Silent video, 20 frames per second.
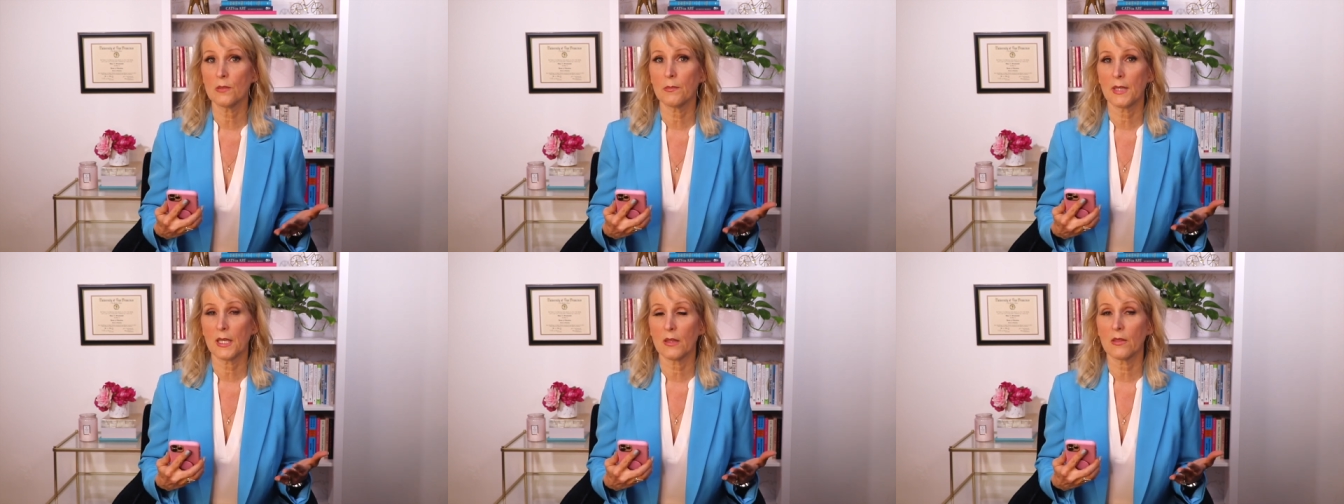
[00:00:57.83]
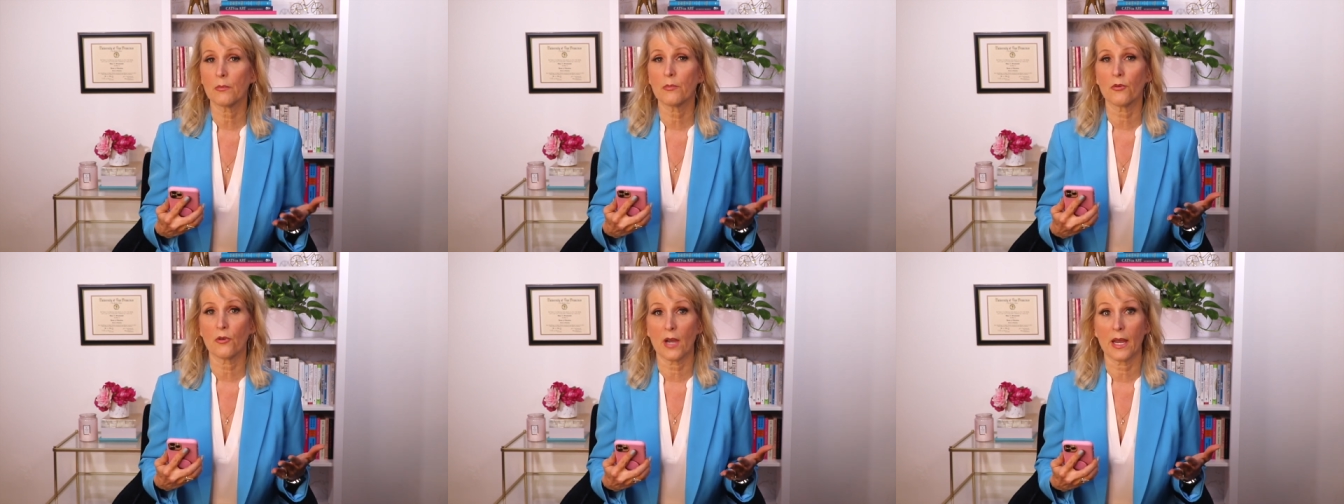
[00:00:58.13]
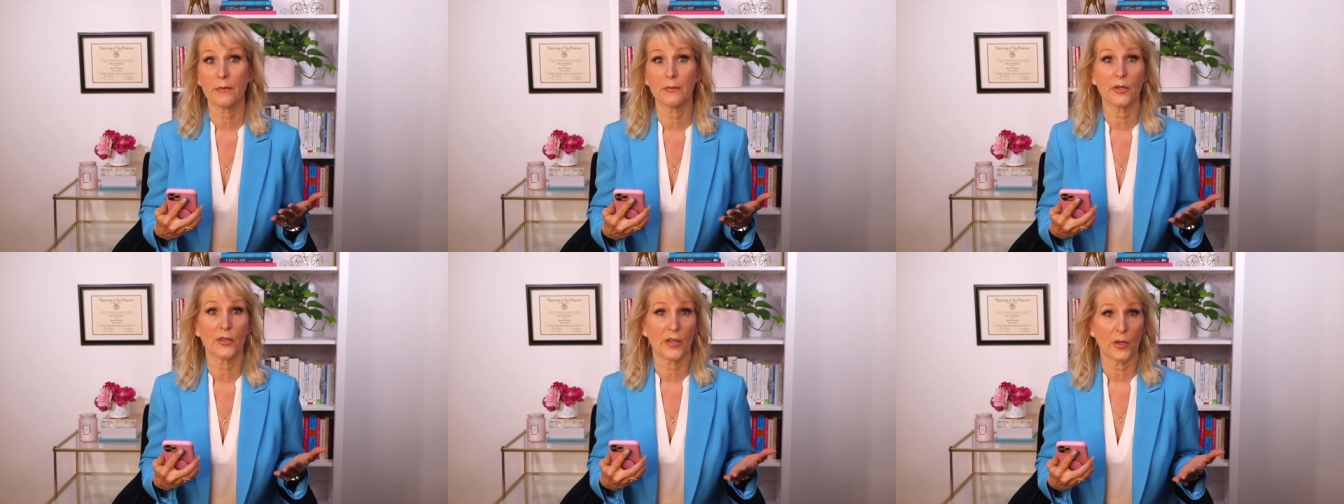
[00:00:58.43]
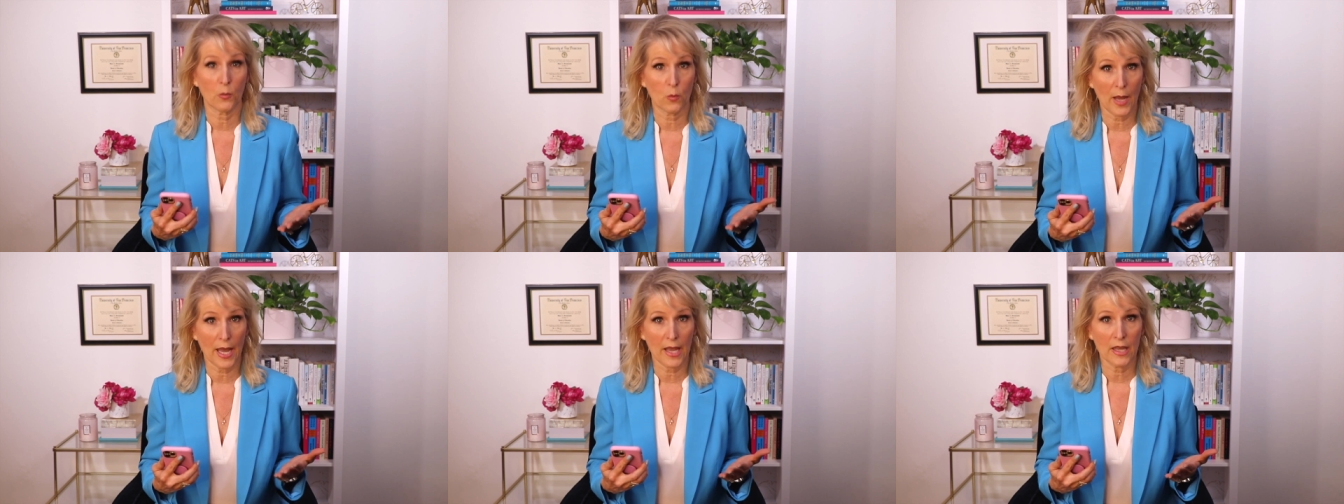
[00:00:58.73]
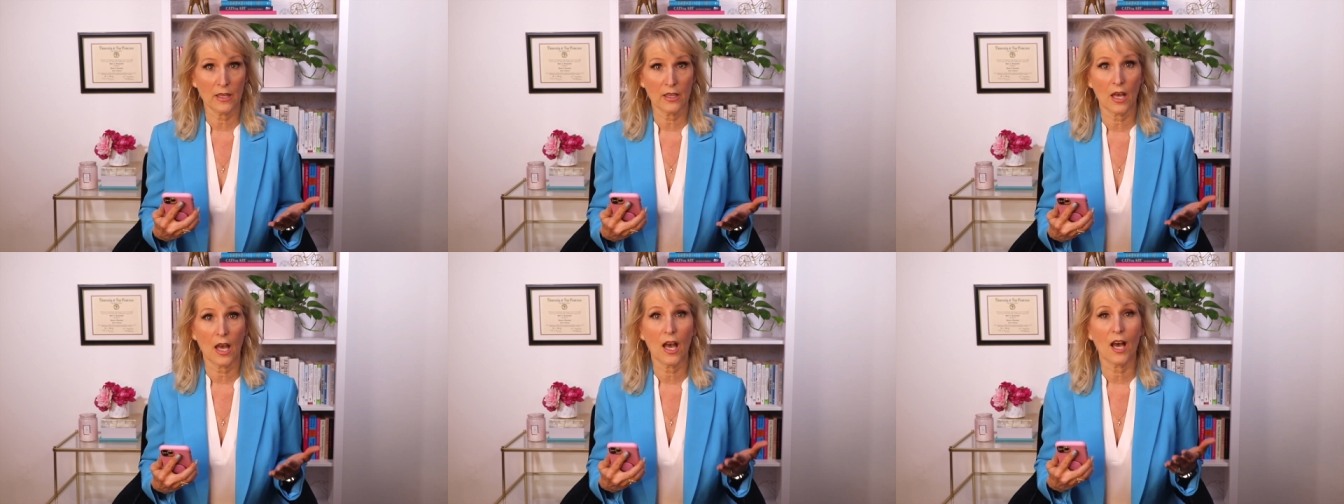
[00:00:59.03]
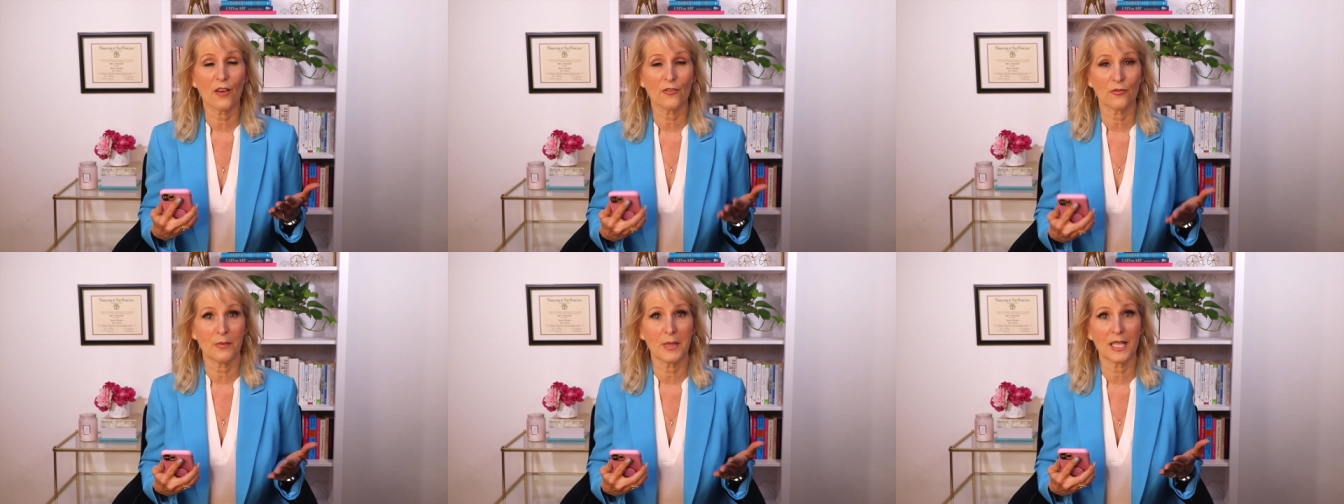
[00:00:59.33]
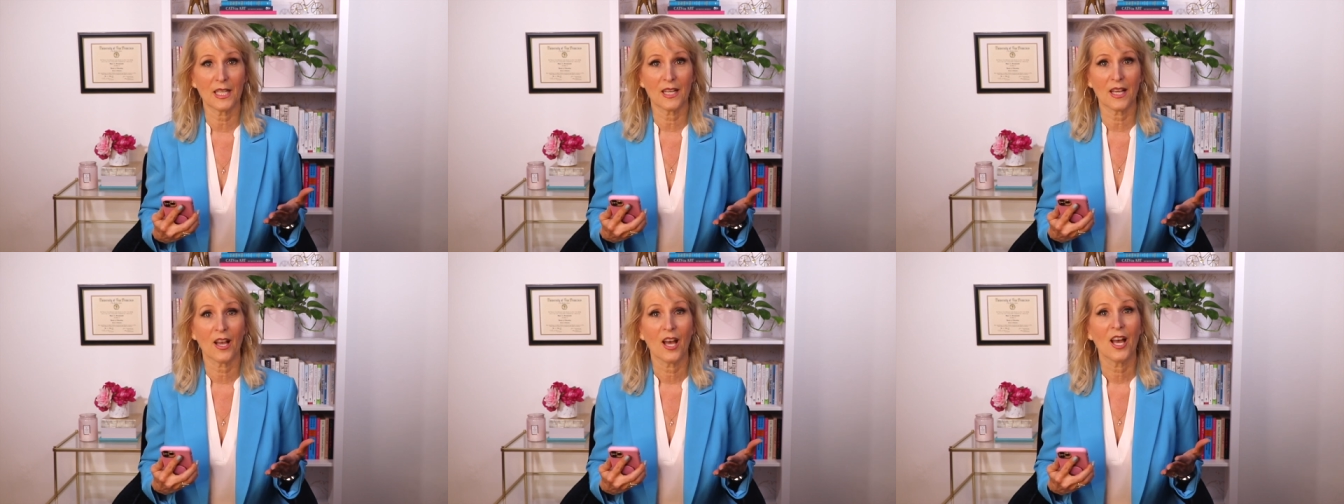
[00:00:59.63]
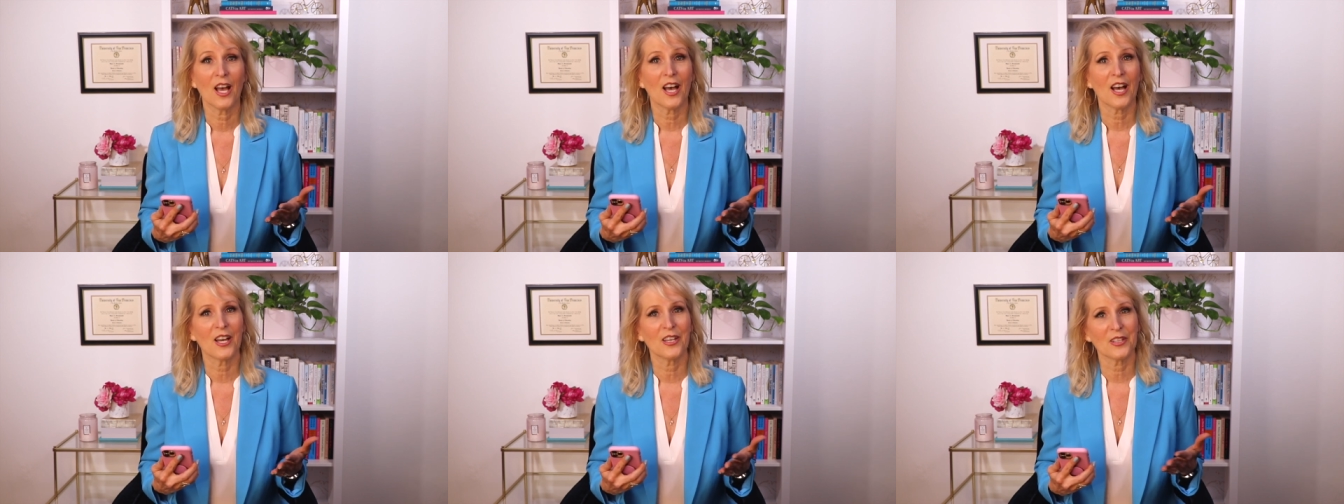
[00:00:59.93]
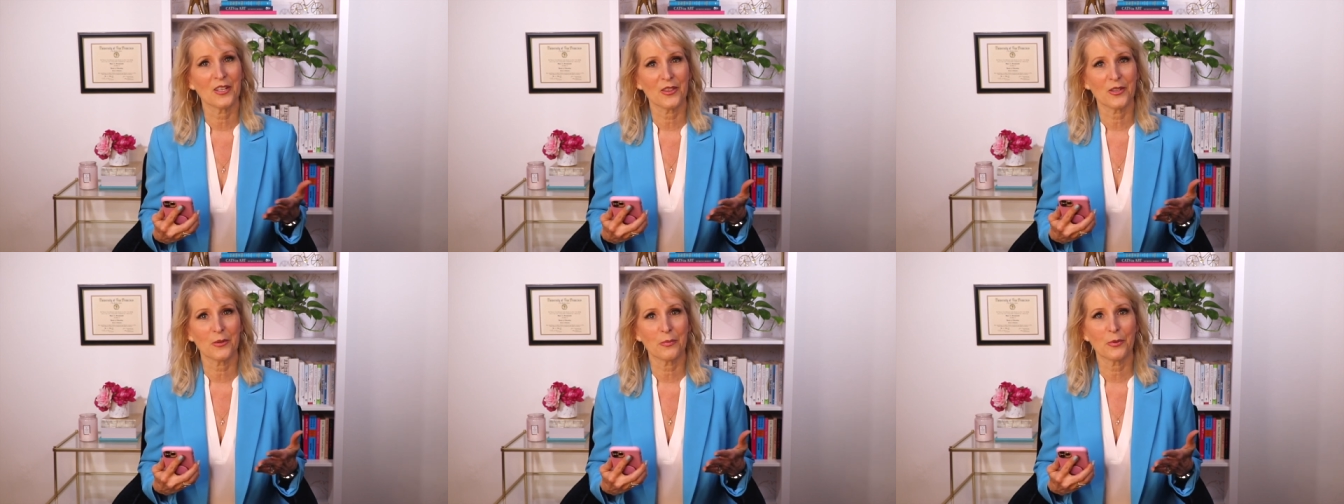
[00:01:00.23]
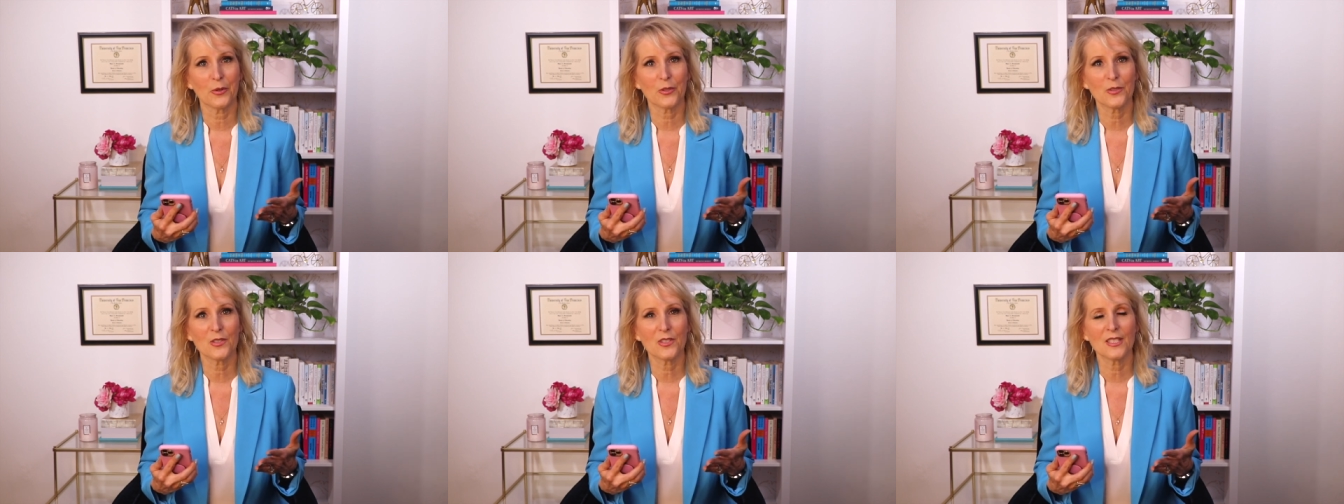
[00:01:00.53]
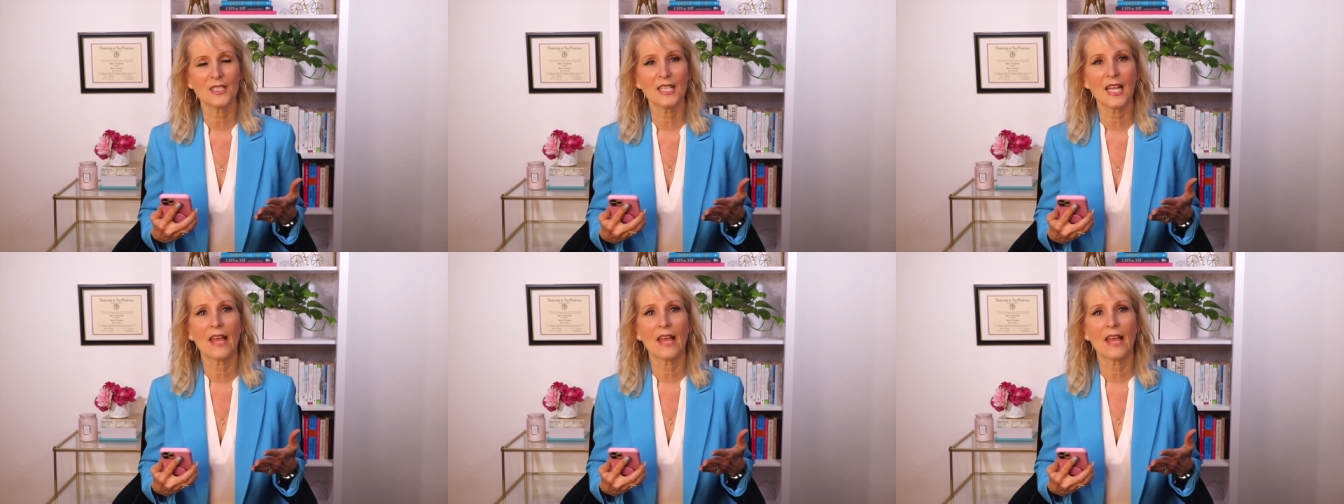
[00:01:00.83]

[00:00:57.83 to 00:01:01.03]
to be the primary way of meeting another person,